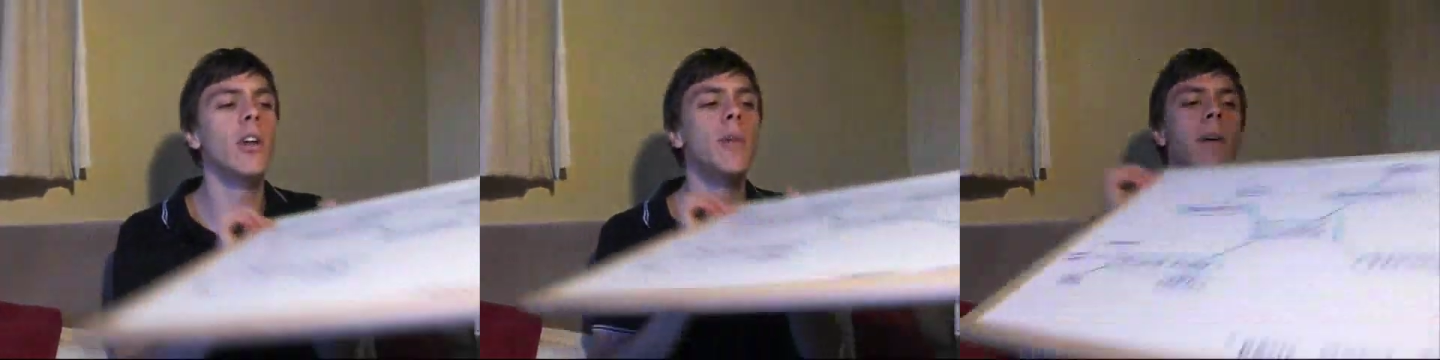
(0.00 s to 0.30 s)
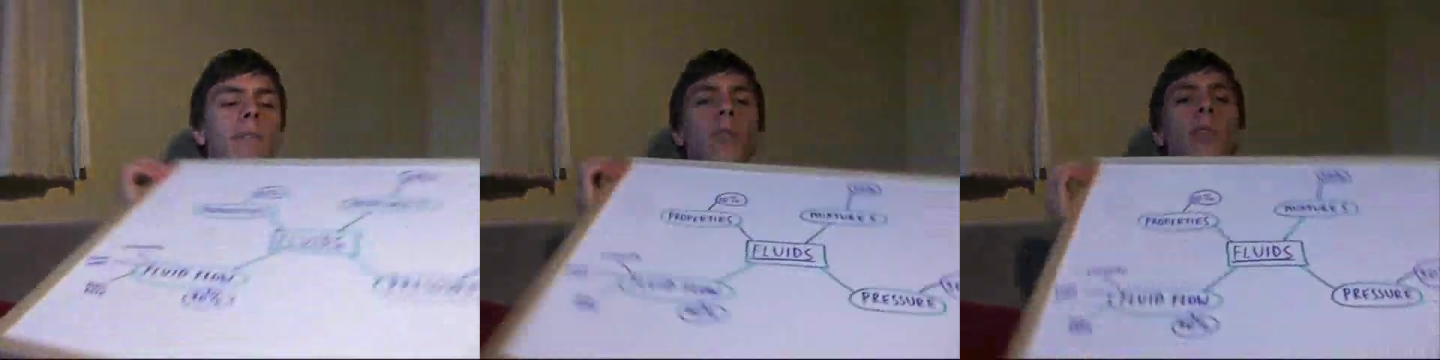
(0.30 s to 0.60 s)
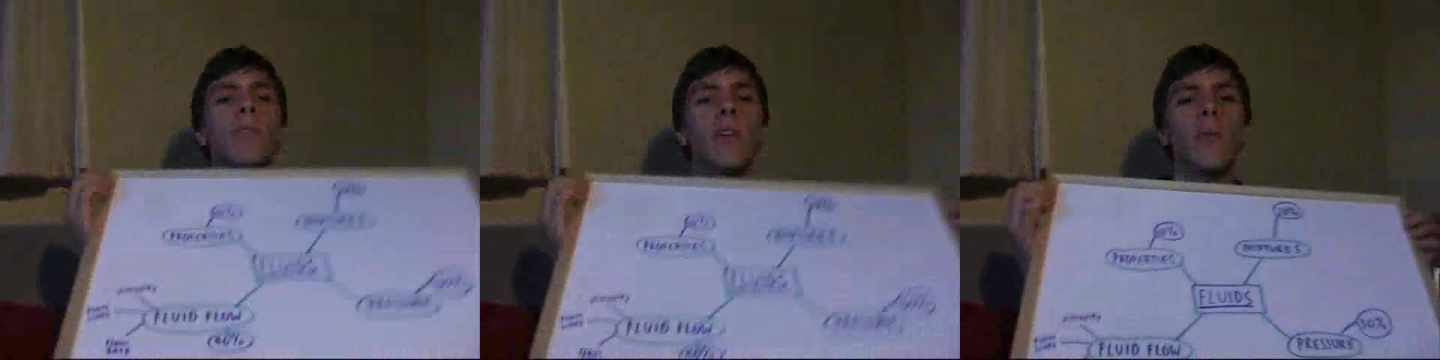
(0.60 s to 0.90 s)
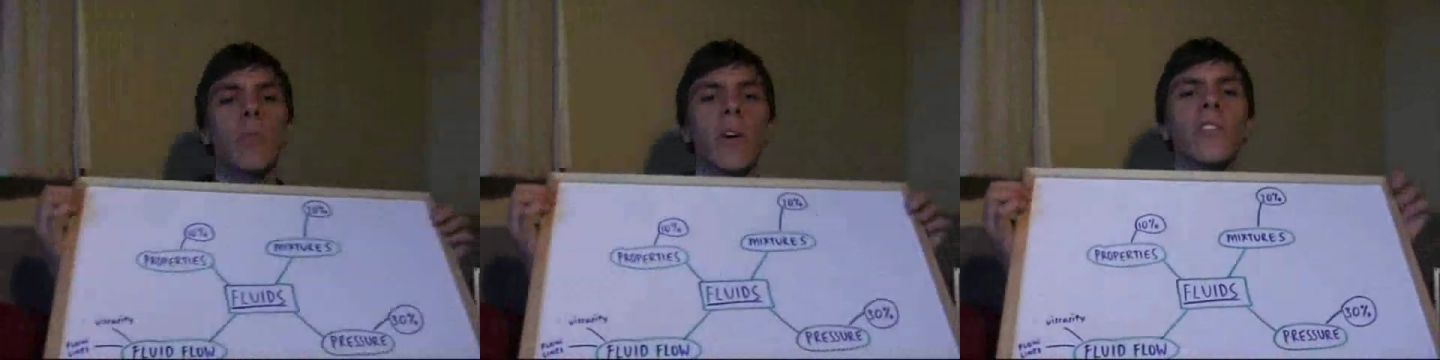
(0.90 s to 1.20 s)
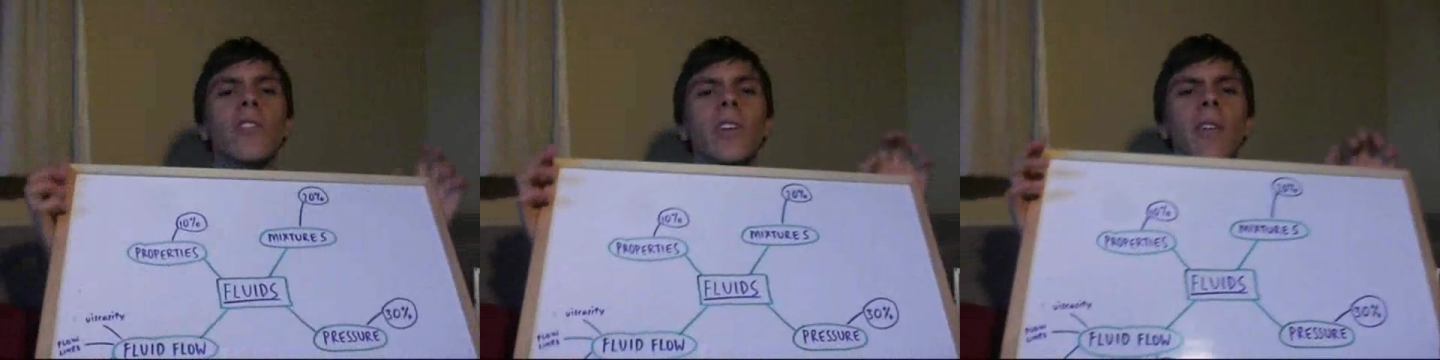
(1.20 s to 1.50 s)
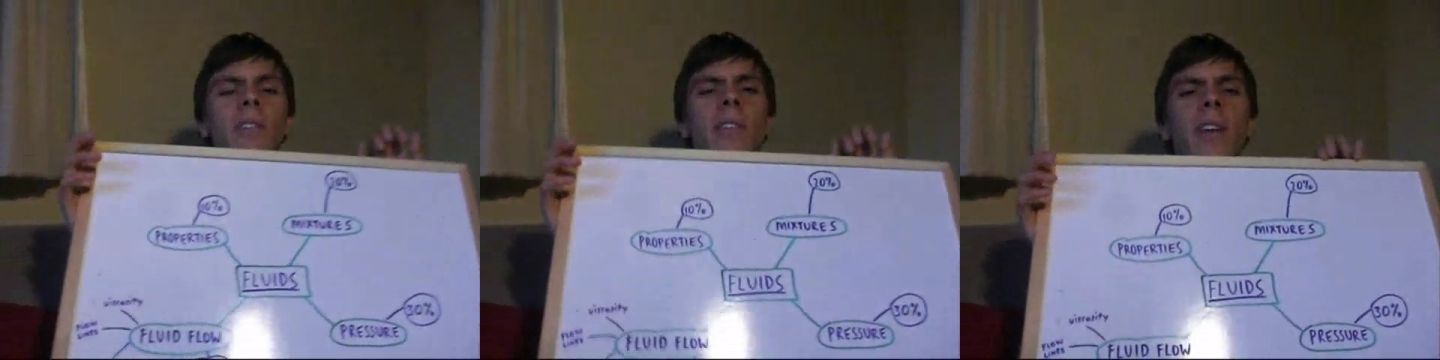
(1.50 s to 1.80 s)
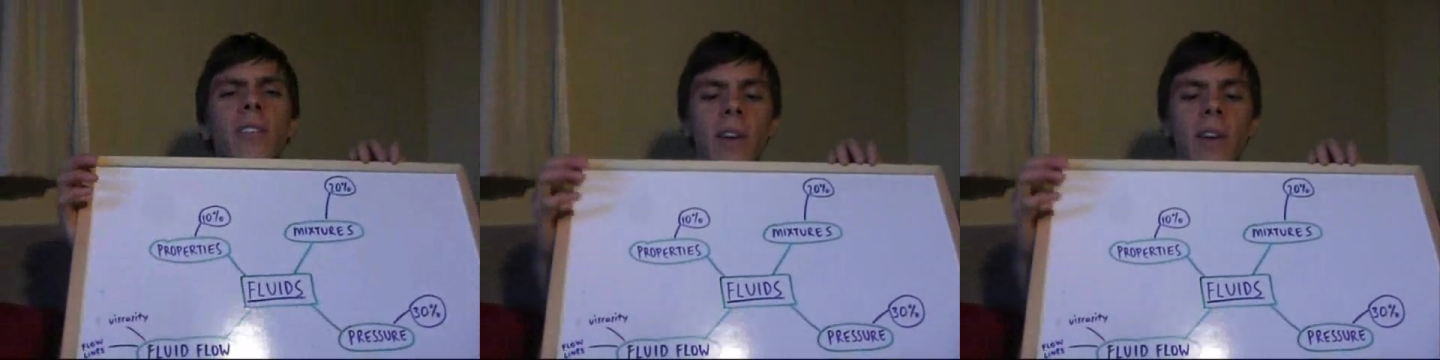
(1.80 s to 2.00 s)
learn about fluid flow, pressure, and everything else?